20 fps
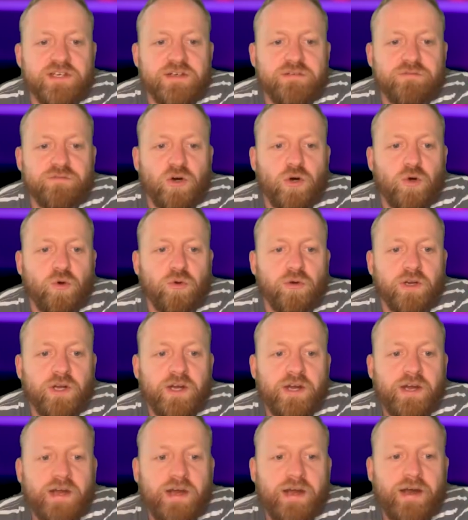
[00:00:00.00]
default
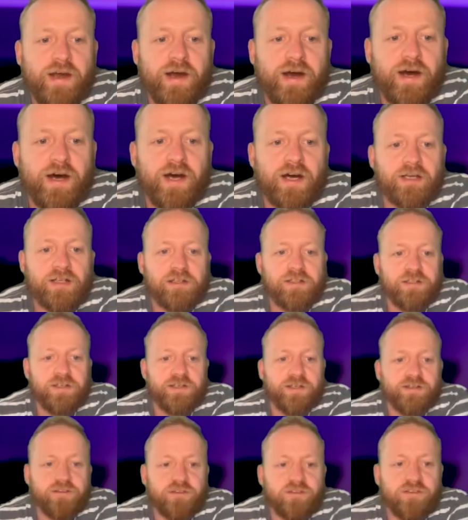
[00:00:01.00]
uh,
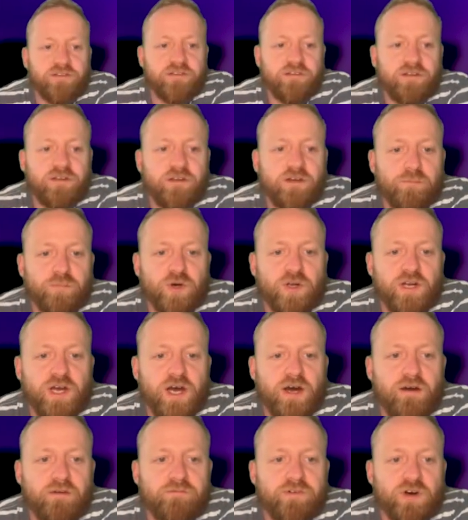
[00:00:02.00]
clicked, but
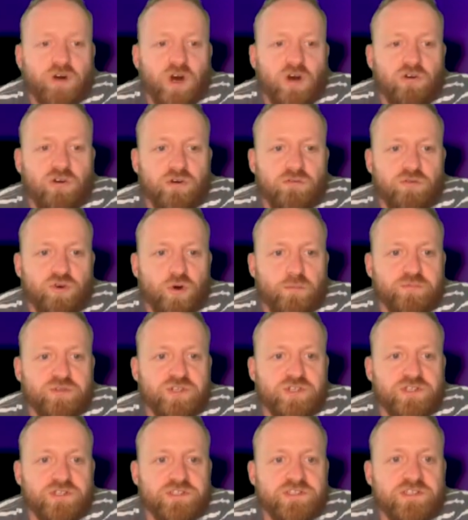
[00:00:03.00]
uh, there are other
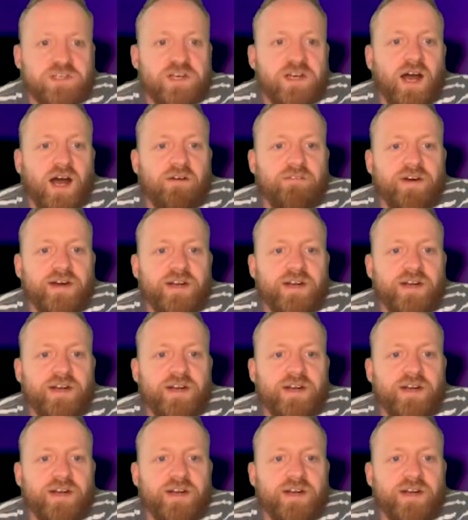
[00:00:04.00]
options. I